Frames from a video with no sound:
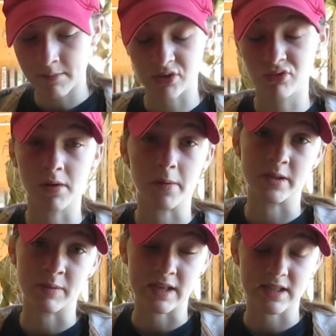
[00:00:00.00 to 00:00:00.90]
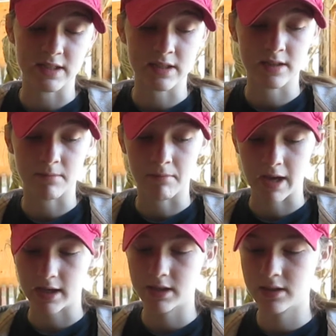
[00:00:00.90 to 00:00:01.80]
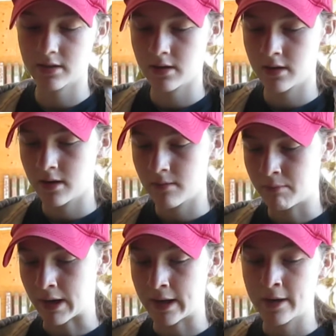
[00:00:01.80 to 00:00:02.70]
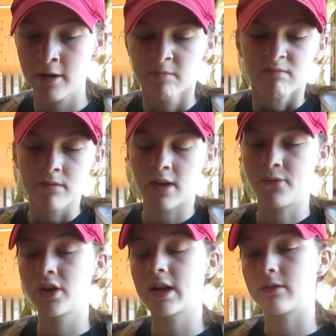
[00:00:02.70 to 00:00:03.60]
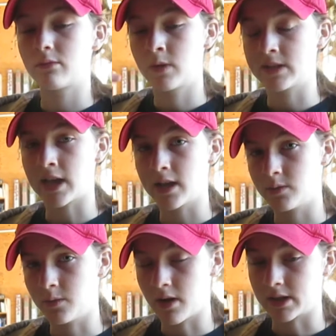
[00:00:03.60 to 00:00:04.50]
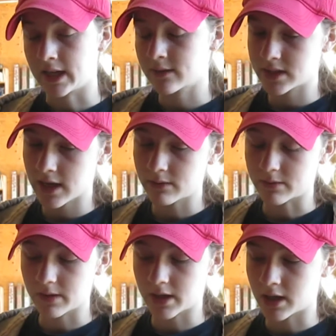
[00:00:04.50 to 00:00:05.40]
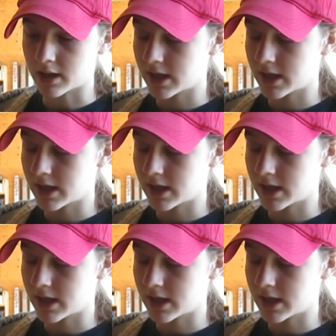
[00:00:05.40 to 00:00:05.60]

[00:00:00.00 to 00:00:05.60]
room on my space because it's a mess. But I figured out what sides we want on the outside, what we want on the